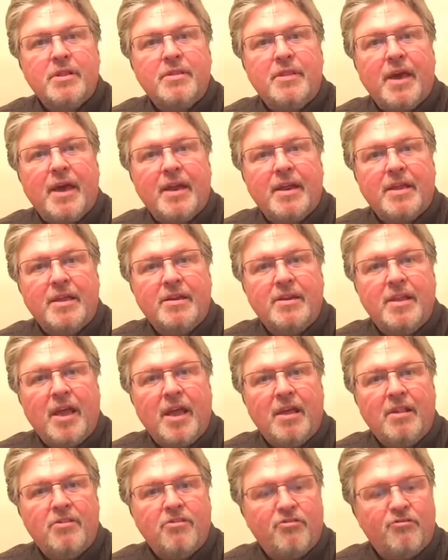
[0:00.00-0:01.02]
that
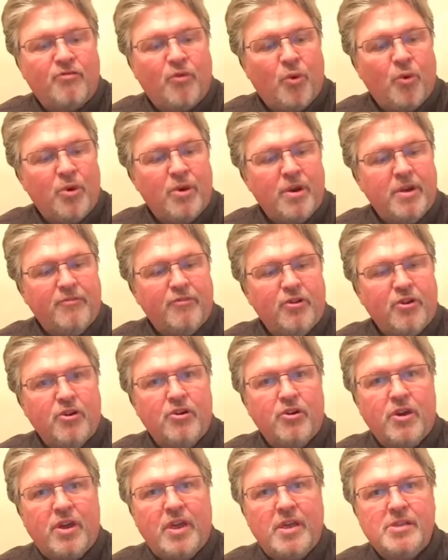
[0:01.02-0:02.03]
contains four different
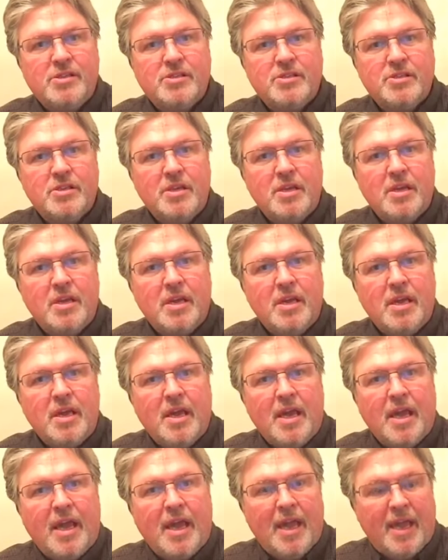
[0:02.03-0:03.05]
cookies
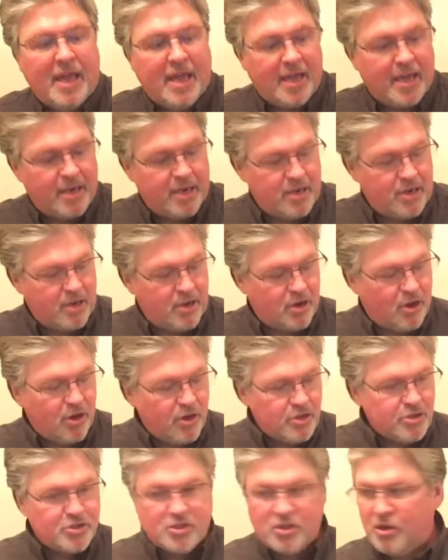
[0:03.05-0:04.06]
and
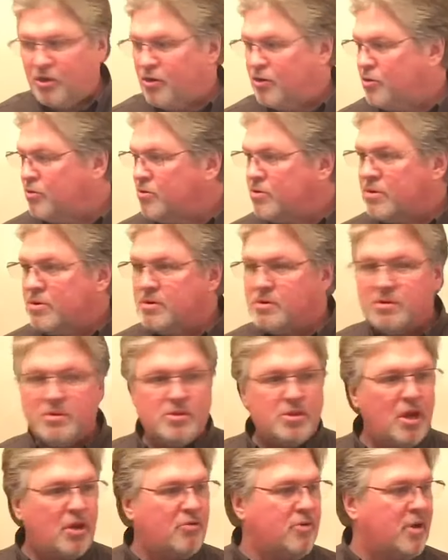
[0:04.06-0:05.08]
also
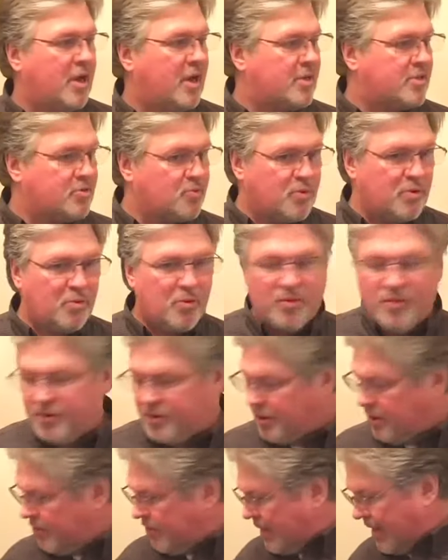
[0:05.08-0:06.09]
donuts. Where were the
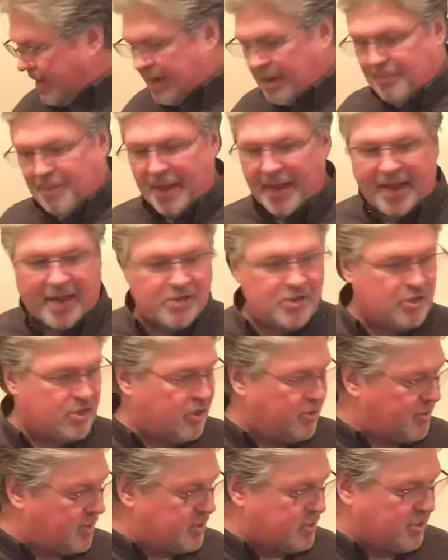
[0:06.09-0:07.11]
donuts? I had a package of
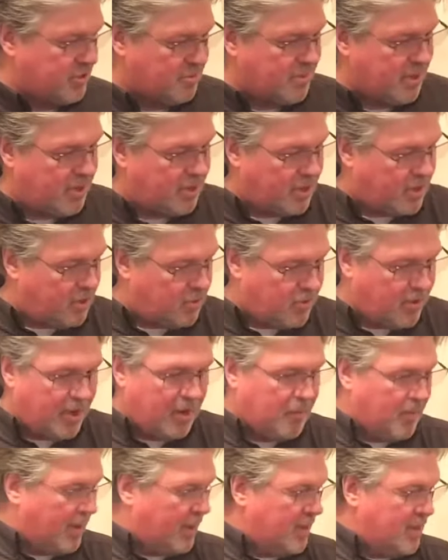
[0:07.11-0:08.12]
donuts here a minute ago. Well,
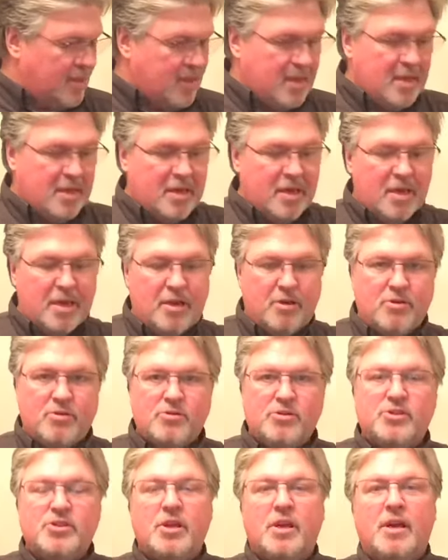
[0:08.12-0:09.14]
anyway,
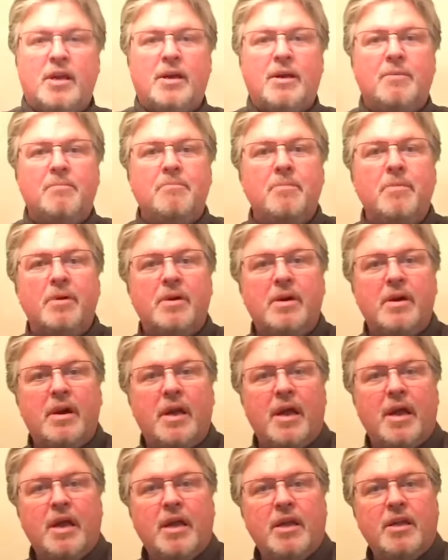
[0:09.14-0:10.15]
here's um,
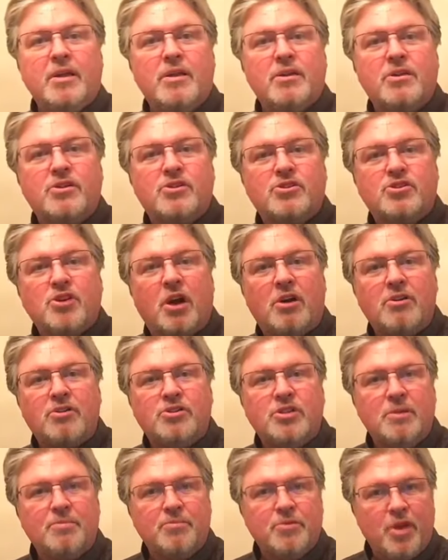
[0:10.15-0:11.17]
a chocolate
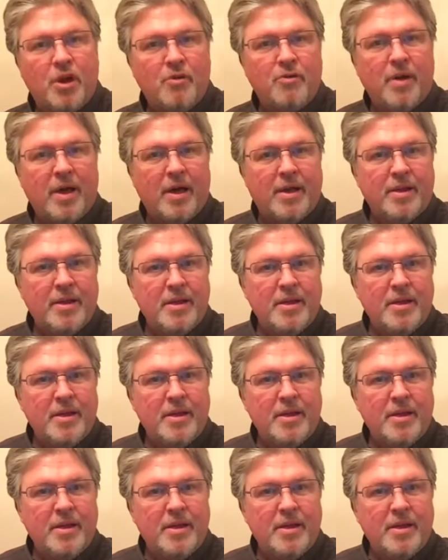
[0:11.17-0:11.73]
chip donut.